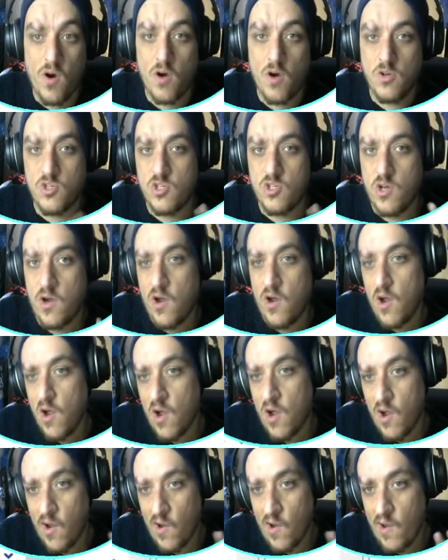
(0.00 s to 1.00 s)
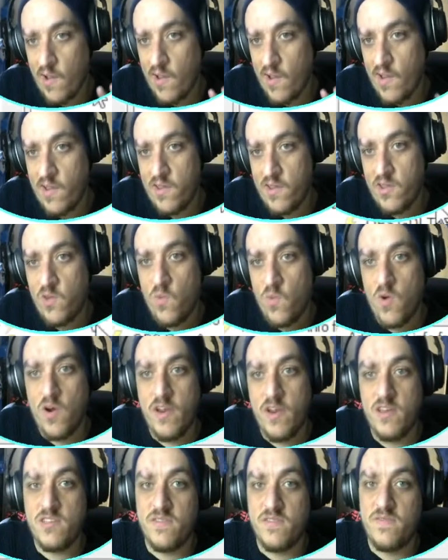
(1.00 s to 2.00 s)
So you won't need
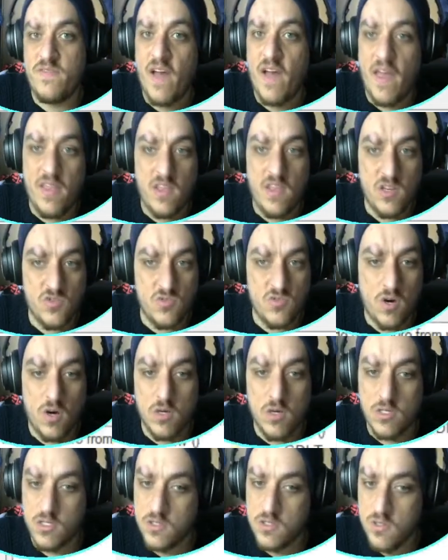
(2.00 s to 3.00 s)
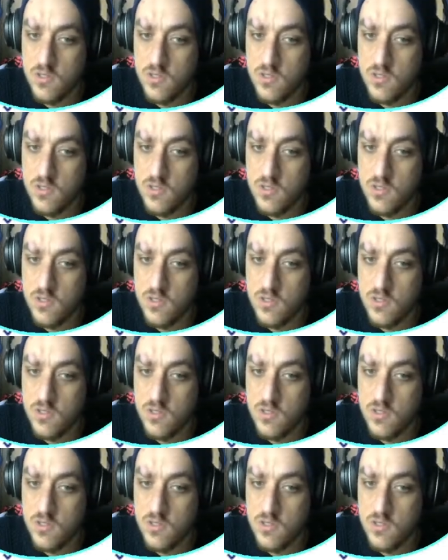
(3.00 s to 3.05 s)
to find these RAWs,